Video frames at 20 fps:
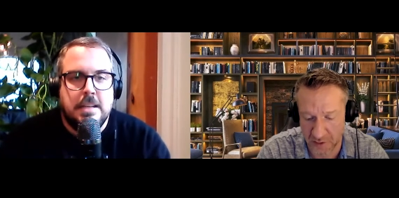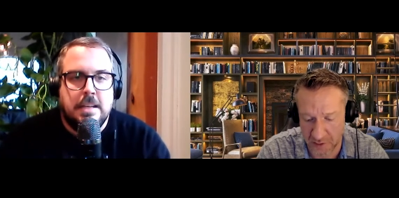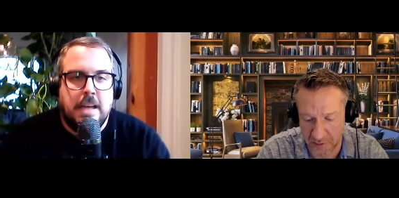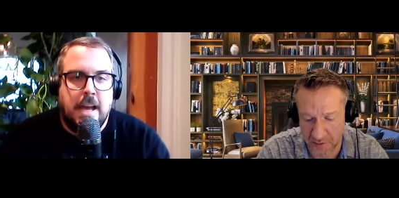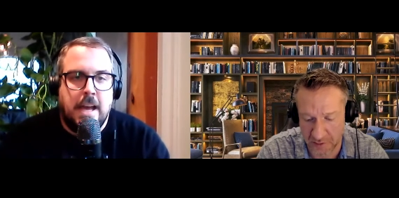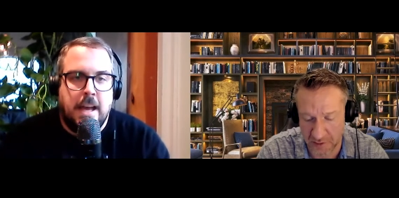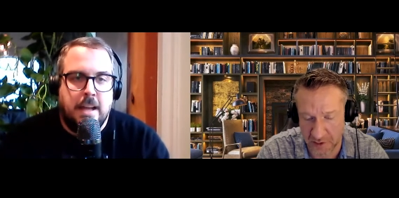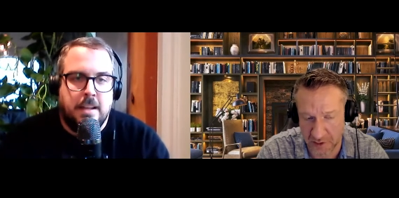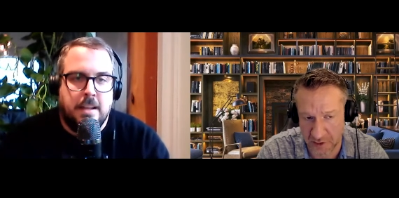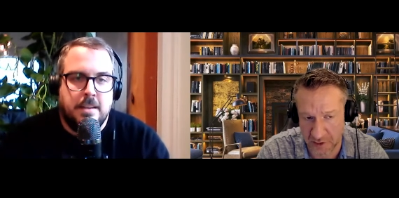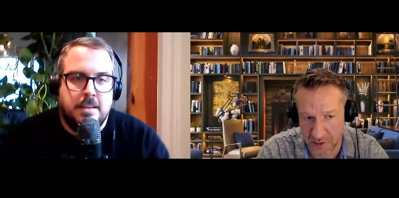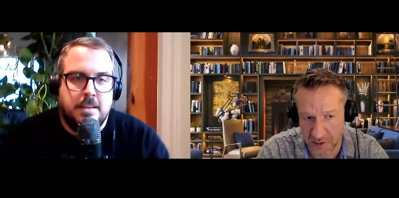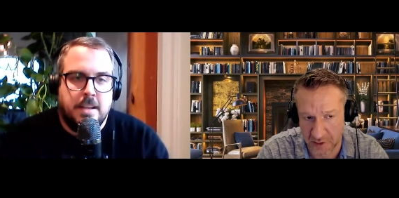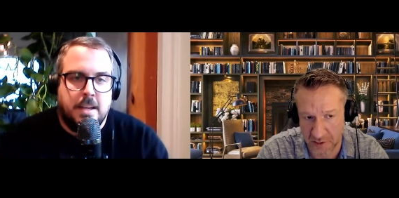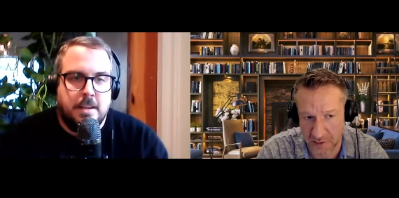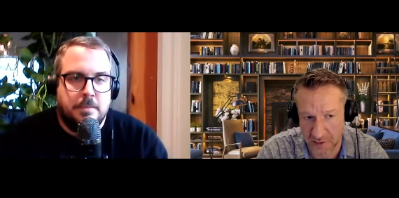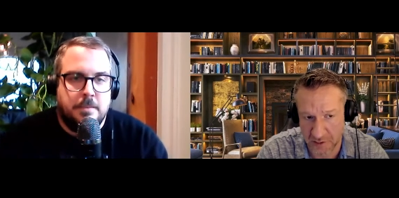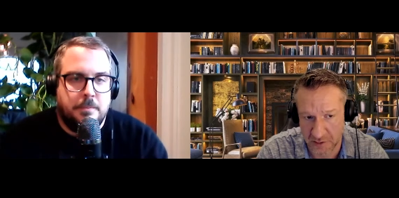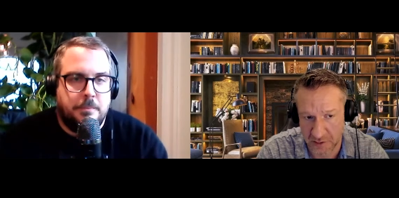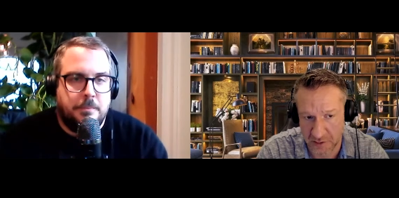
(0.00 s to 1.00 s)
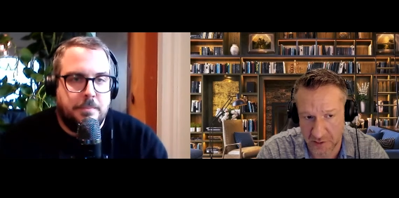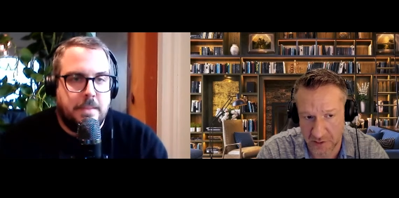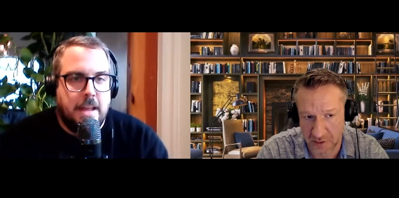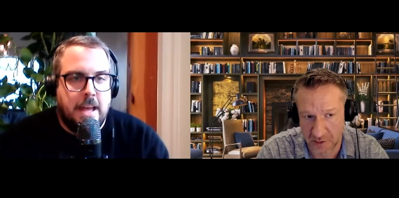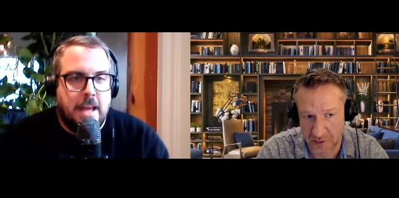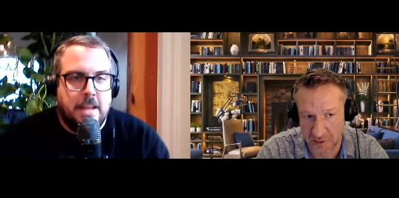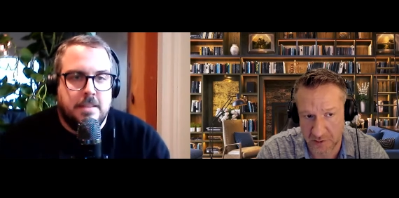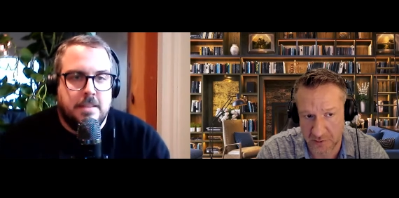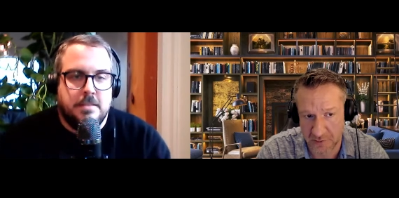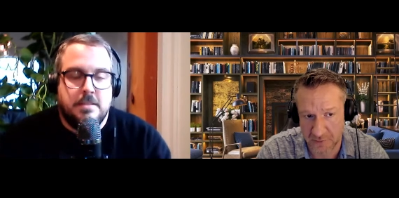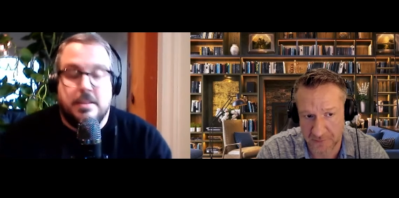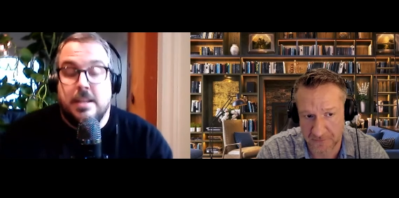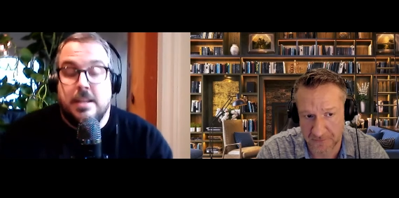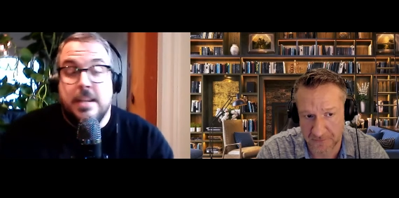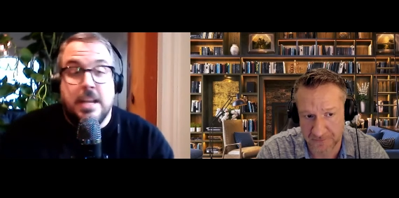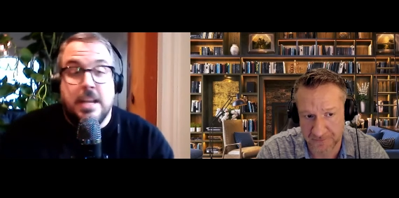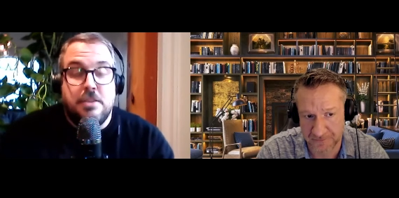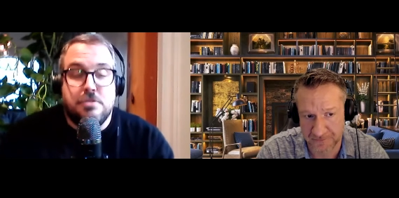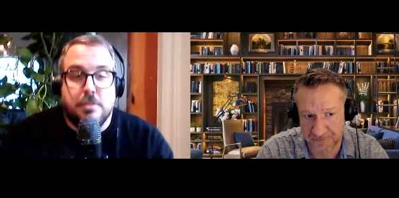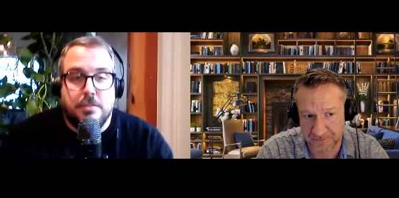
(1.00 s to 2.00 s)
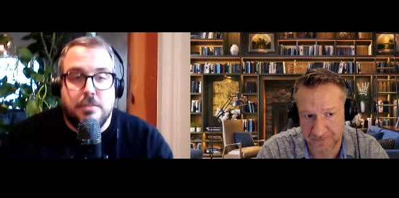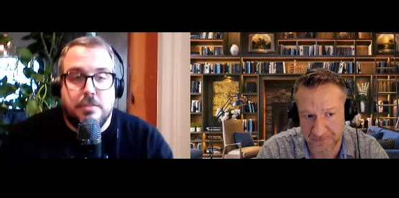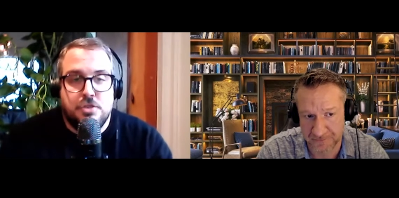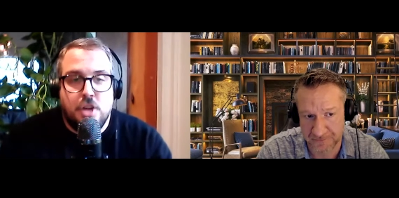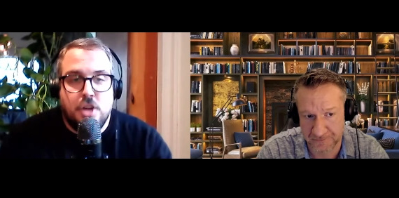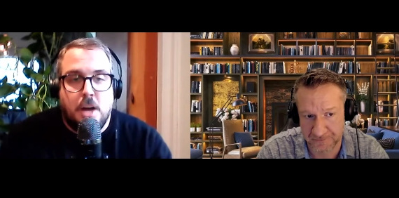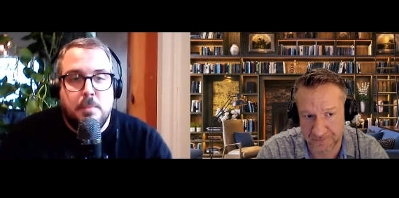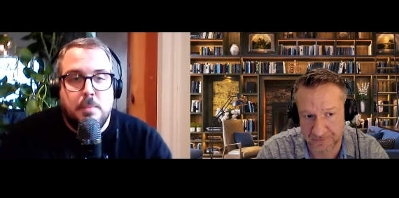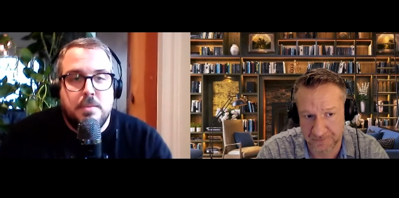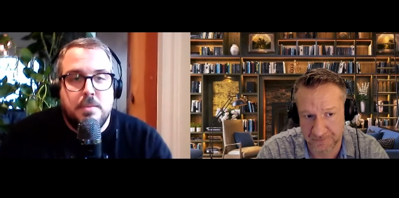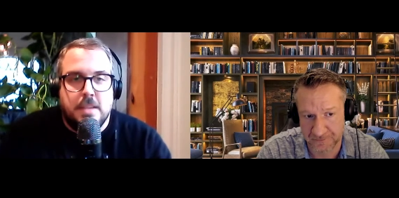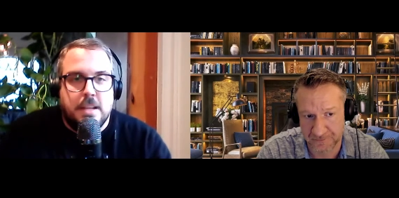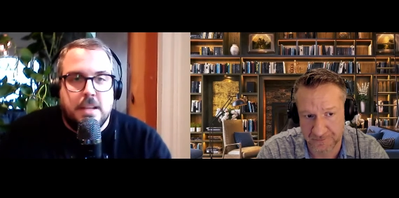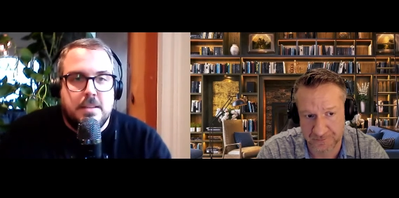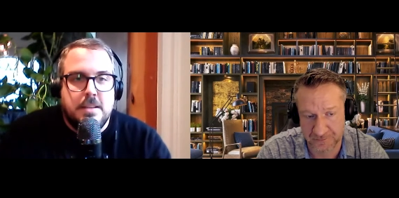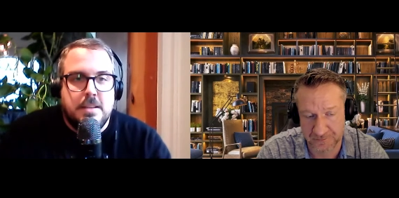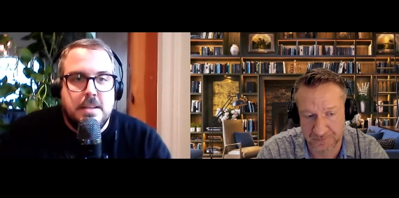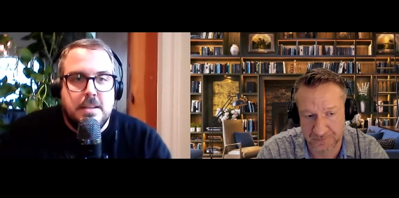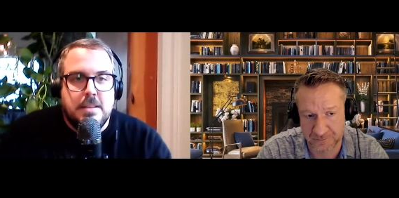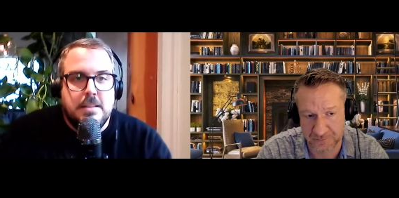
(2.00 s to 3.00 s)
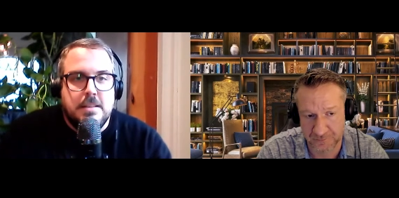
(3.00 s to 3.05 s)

Speaker 1: Okay. And um, and the nature of the job is that